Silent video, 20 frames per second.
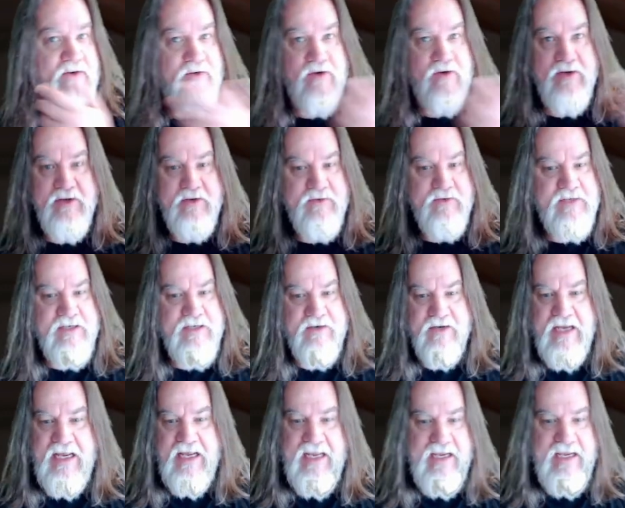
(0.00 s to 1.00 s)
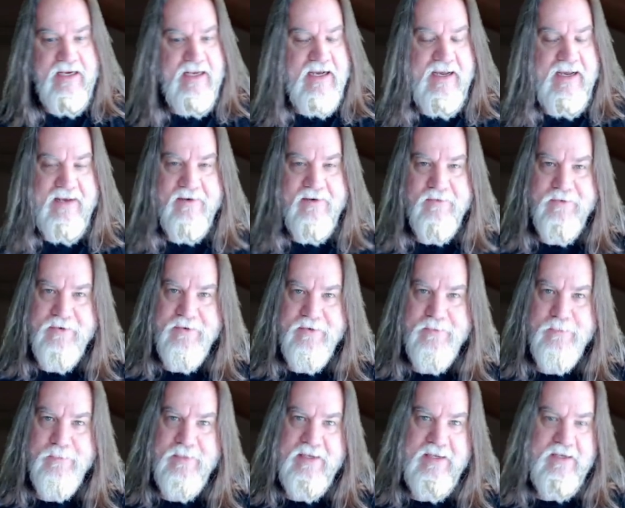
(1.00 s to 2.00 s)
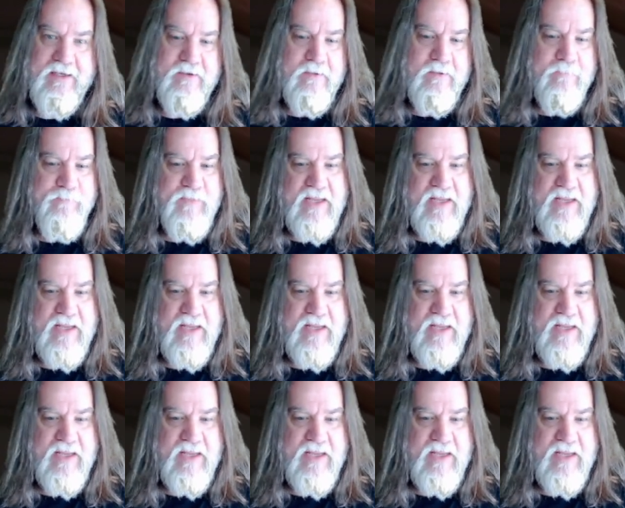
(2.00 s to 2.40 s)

or a new tier 8. I don't know, man.